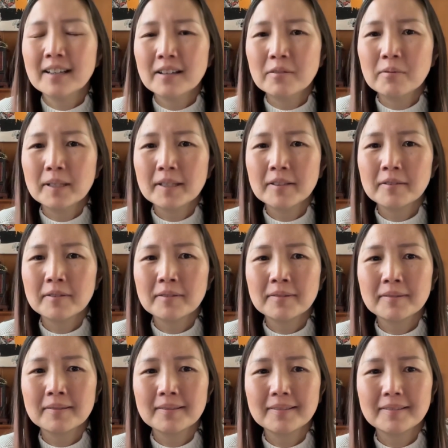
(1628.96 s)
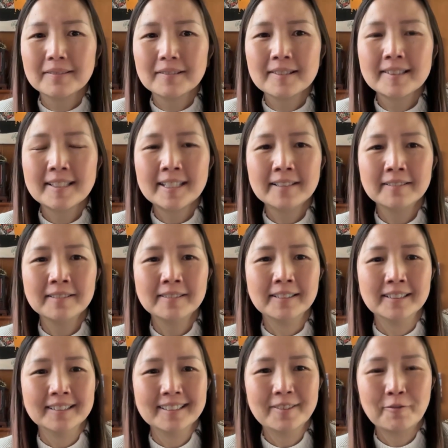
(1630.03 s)
with their steel
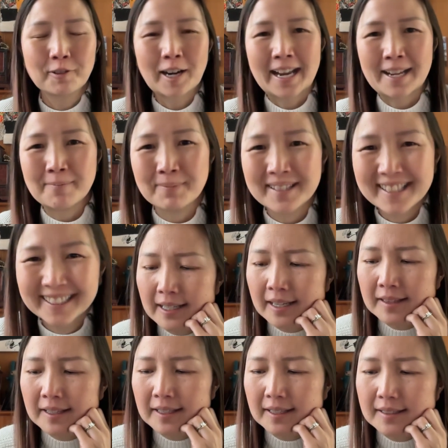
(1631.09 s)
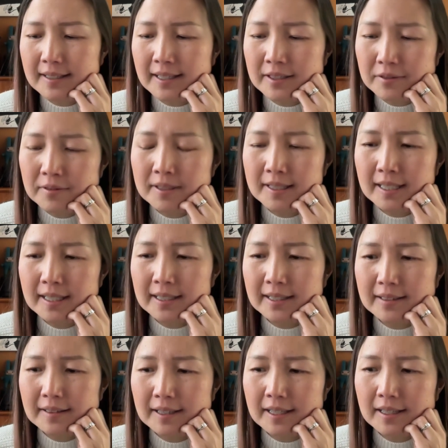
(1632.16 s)
frames. I think it's interesting to
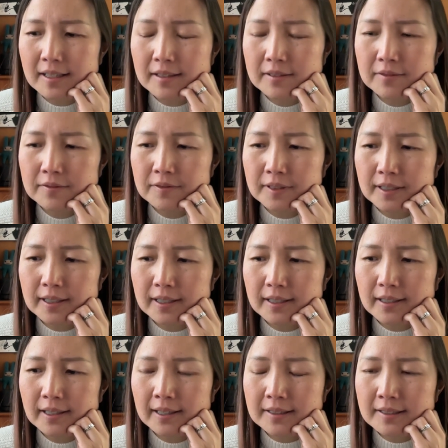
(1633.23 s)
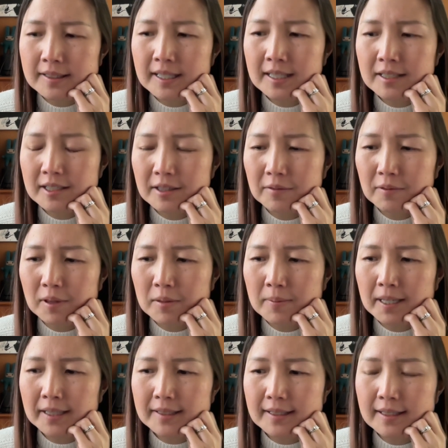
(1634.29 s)
think of us teaching
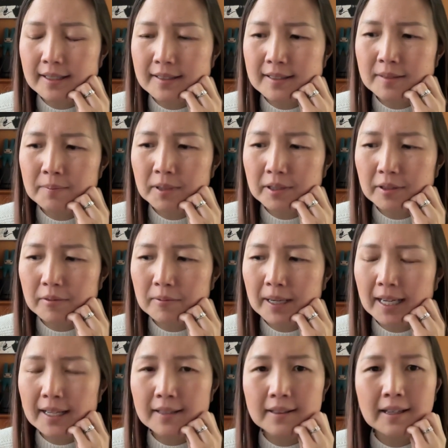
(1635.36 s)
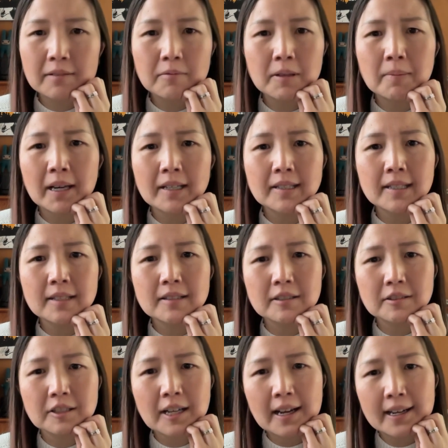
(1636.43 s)
robots in a similar way that we might teach a
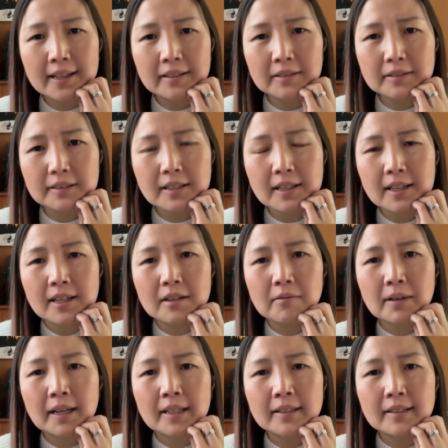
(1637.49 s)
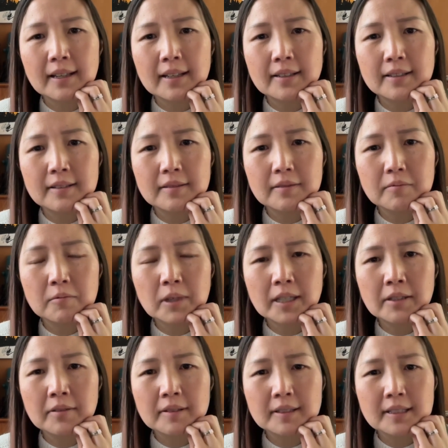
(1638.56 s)
child, right? And what
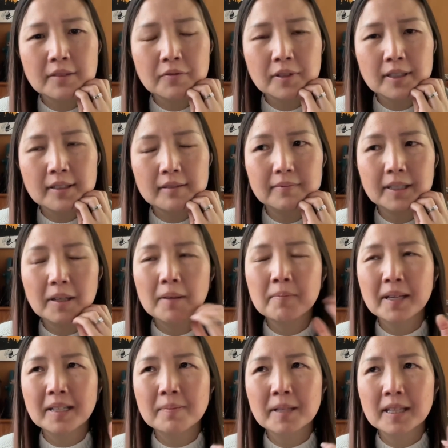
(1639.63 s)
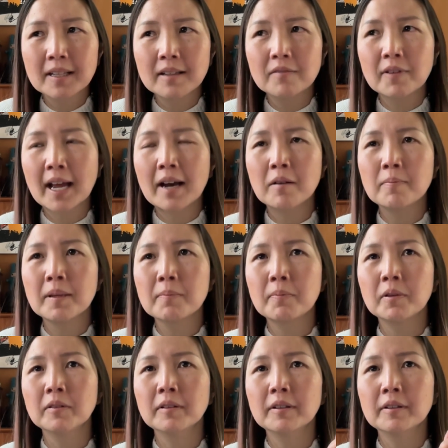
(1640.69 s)
are the different, it makes me think of how
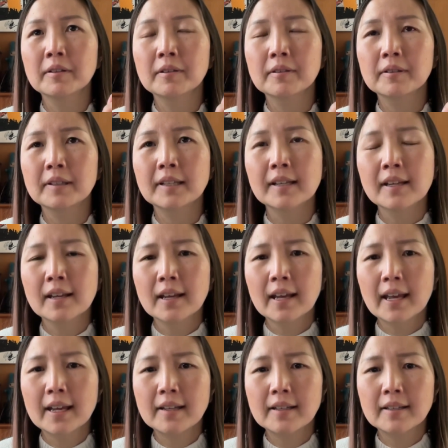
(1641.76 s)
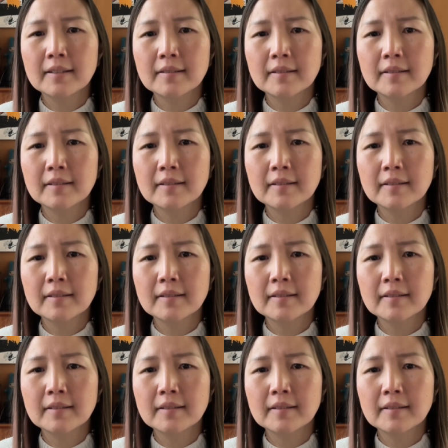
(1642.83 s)
people learn and